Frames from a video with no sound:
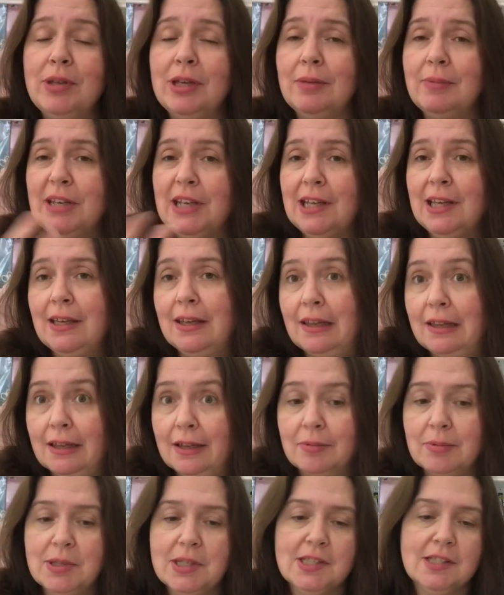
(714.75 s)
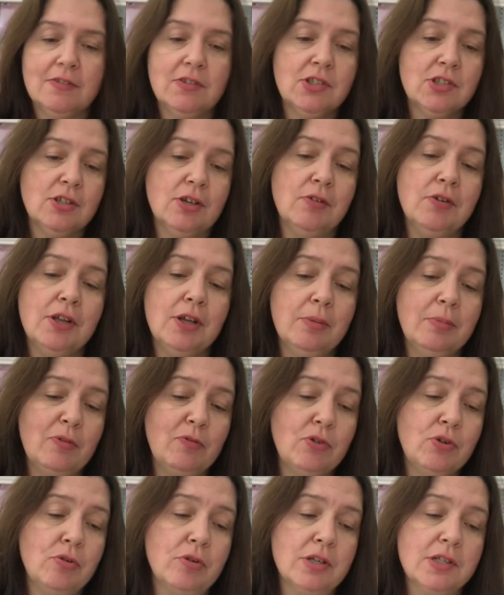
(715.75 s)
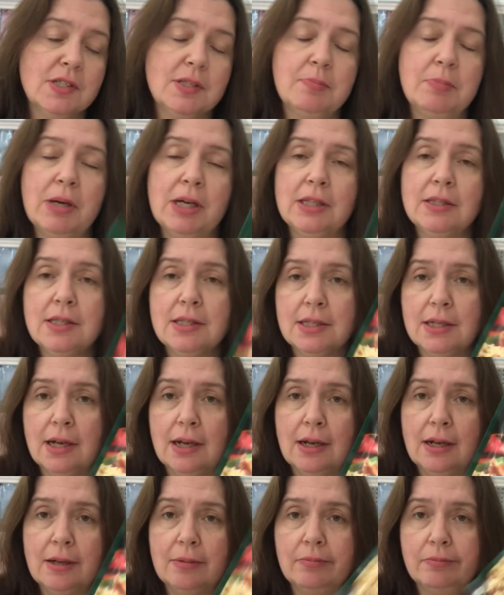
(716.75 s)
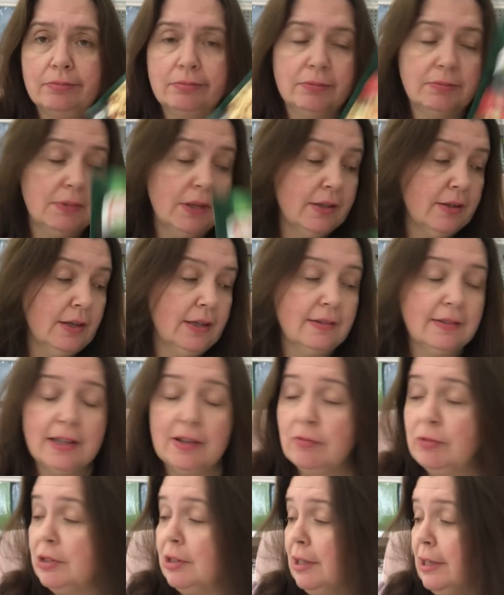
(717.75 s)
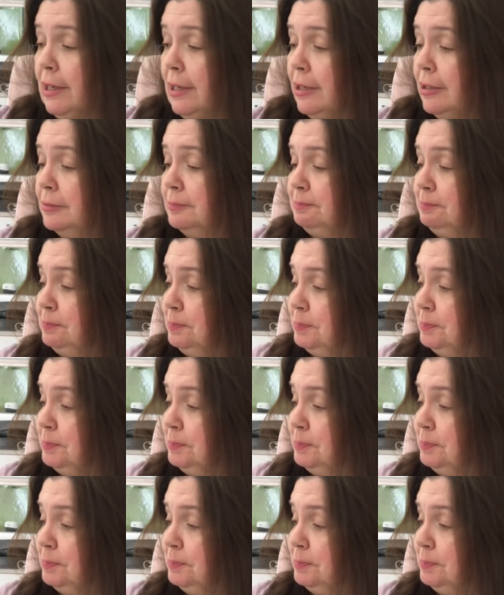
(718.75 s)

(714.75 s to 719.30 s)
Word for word: be able to eating it because of the sodium, of course, but um, I thought they would like it.